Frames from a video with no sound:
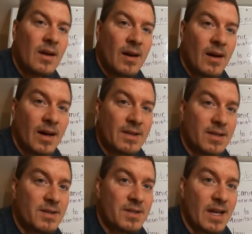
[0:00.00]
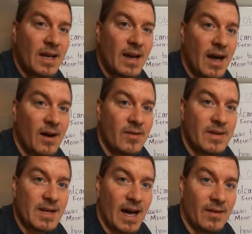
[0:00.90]
All right, to understand how
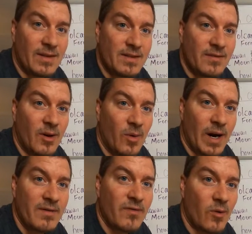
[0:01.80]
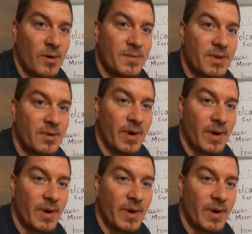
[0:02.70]
these islands of Hawaii formed,